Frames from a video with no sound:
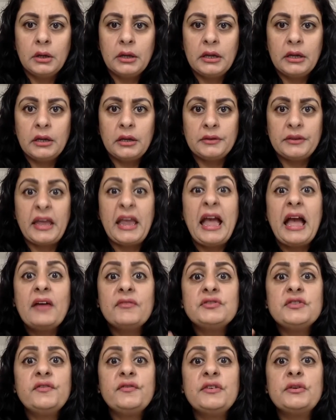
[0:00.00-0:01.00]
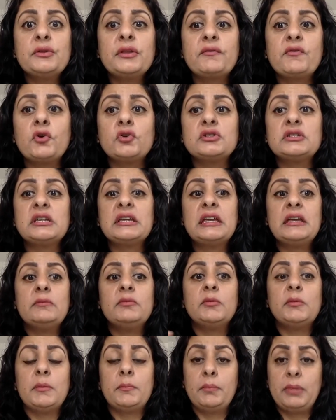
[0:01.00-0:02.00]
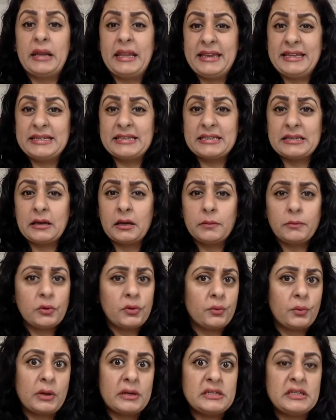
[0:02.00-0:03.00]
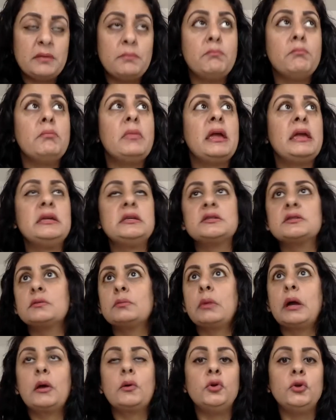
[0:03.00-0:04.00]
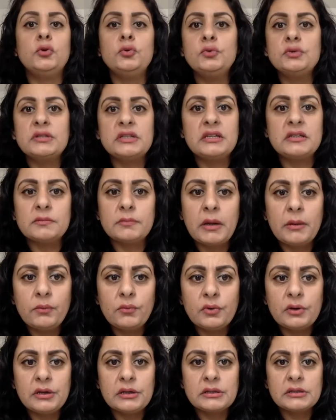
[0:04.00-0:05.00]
they have to feel they've got to keep them in plain sight, otherwise they may somehow lose these memories.